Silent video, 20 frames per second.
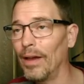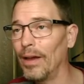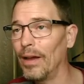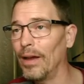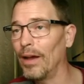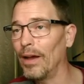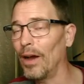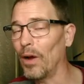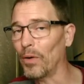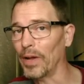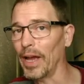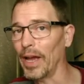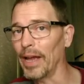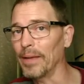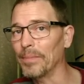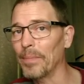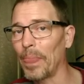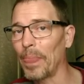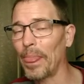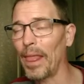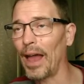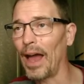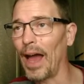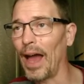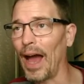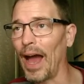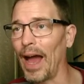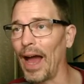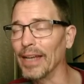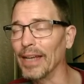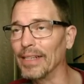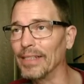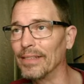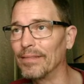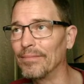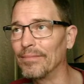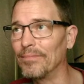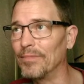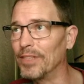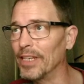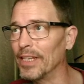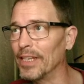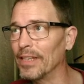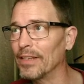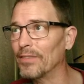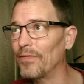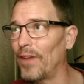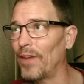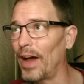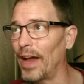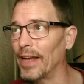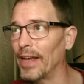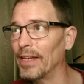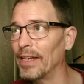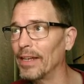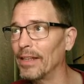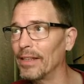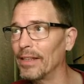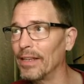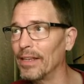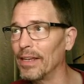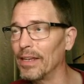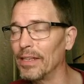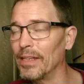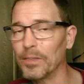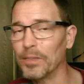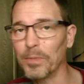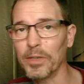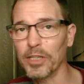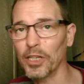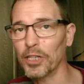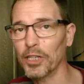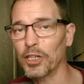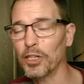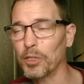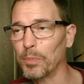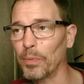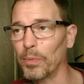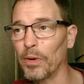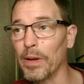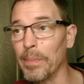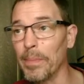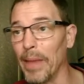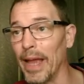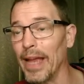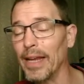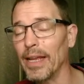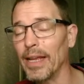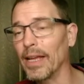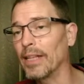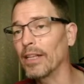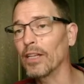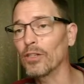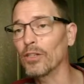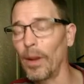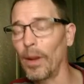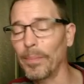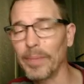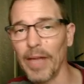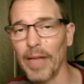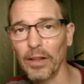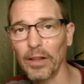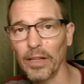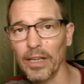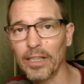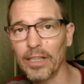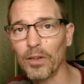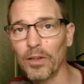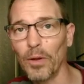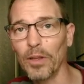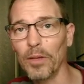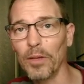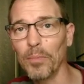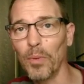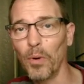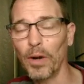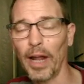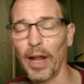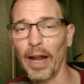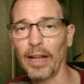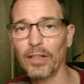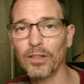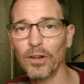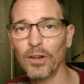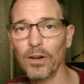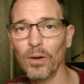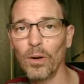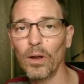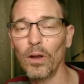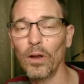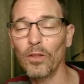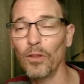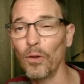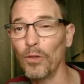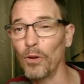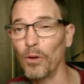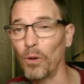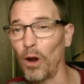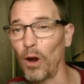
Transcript: Okay. I didn't find these positions pre-made in the drop-down list on the board editor, though there are